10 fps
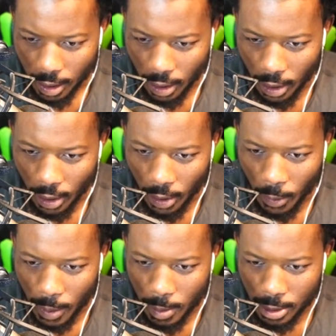Oh,
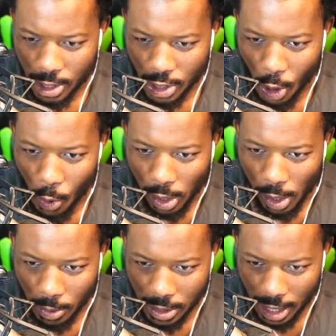we were so
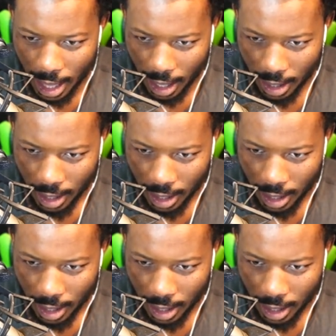close to that.